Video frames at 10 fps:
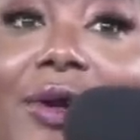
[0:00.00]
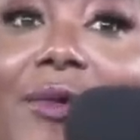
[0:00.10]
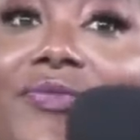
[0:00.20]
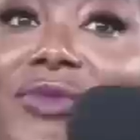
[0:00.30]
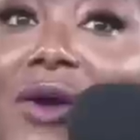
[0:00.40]

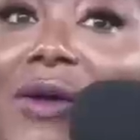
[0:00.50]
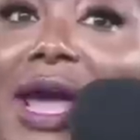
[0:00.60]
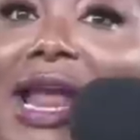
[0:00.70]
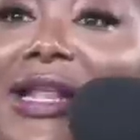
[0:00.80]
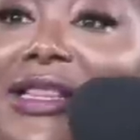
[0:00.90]
Don't act
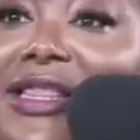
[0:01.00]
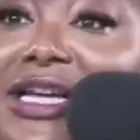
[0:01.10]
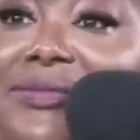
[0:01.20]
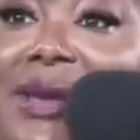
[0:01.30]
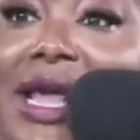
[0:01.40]
like that
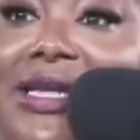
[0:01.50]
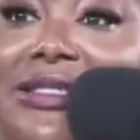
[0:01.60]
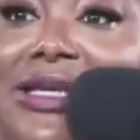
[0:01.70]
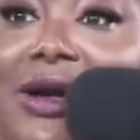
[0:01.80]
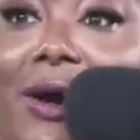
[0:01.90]
this man is
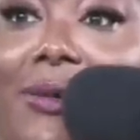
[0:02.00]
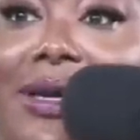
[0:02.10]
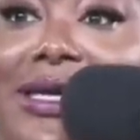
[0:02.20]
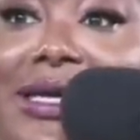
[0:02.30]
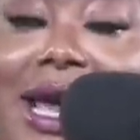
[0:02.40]
the
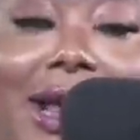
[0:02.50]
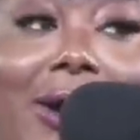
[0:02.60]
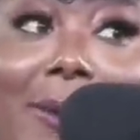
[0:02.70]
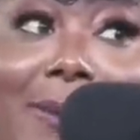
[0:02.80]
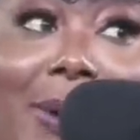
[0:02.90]
only
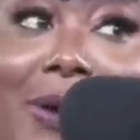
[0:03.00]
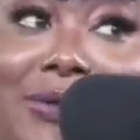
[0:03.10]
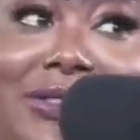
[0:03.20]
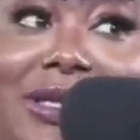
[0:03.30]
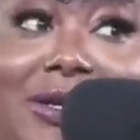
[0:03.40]
ghetto
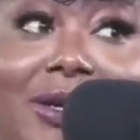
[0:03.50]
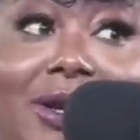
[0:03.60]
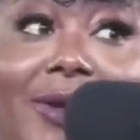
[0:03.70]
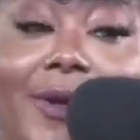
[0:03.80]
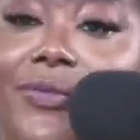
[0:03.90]
person.
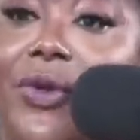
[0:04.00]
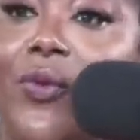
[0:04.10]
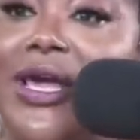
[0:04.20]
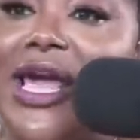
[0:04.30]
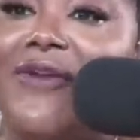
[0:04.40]

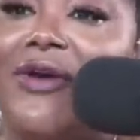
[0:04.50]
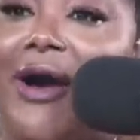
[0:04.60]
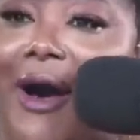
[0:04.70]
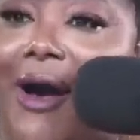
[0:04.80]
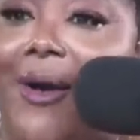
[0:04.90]
We have
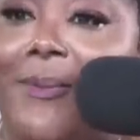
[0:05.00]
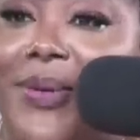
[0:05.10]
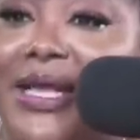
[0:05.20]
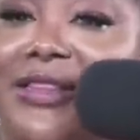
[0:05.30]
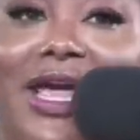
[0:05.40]
all
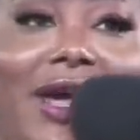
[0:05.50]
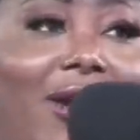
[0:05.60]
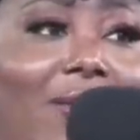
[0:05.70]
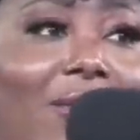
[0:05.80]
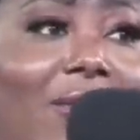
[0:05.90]
been
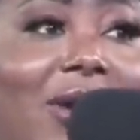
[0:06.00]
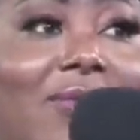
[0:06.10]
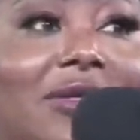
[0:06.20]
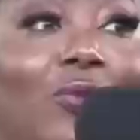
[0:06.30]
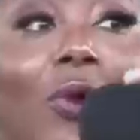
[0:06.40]
there where we
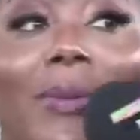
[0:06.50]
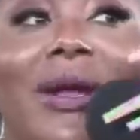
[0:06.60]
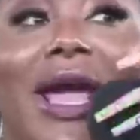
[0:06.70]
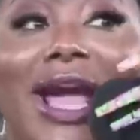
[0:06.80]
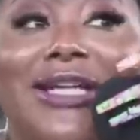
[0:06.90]
was whooping
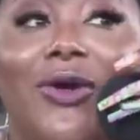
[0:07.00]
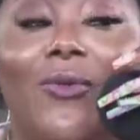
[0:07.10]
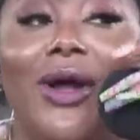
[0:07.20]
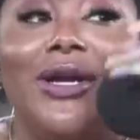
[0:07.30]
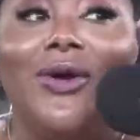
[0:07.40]
ass or
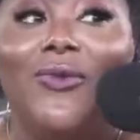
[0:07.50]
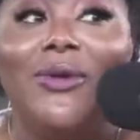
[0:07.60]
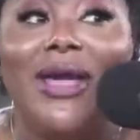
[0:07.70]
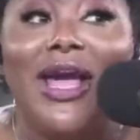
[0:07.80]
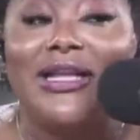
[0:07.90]
wanted to whoop
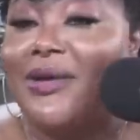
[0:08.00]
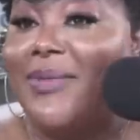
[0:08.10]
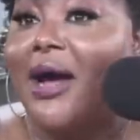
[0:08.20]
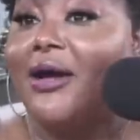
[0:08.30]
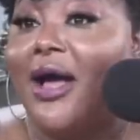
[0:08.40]
ass
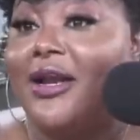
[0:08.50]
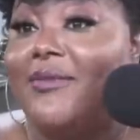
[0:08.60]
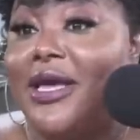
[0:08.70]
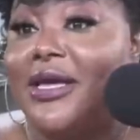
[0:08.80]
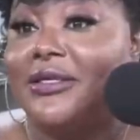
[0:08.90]
about
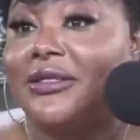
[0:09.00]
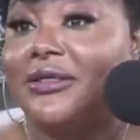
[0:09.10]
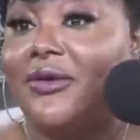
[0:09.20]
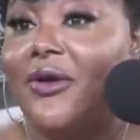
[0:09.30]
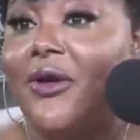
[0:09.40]
condiments.
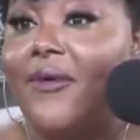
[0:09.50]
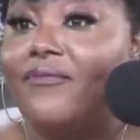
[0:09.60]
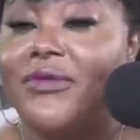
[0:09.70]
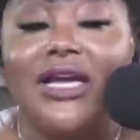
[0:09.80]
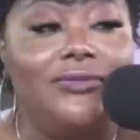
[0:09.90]

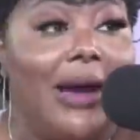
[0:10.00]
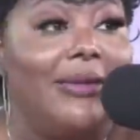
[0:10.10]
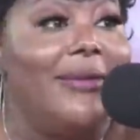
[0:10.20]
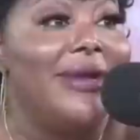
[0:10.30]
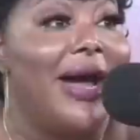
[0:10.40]
That's why I'm
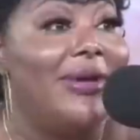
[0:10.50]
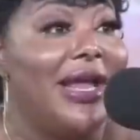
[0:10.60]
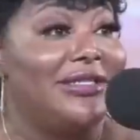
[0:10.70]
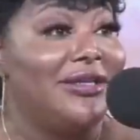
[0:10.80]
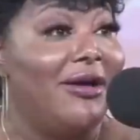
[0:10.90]
coming out with
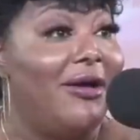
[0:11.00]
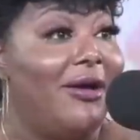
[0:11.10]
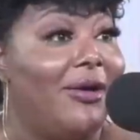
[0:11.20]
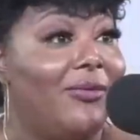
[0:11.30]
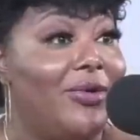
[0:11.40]
that
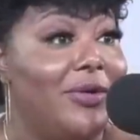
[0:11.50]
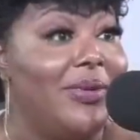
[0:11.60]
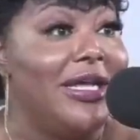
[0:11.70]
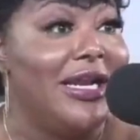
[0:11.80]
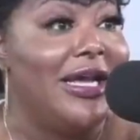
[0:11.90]
song. Would you be
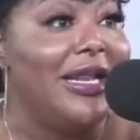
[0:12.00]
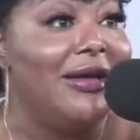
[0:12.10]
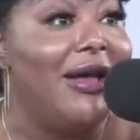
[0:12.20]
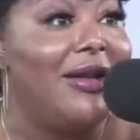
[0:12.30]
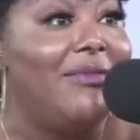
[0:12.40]
needing any
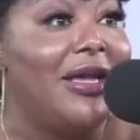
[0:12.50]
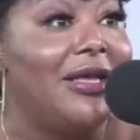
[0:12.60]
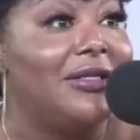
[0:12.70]
condiments?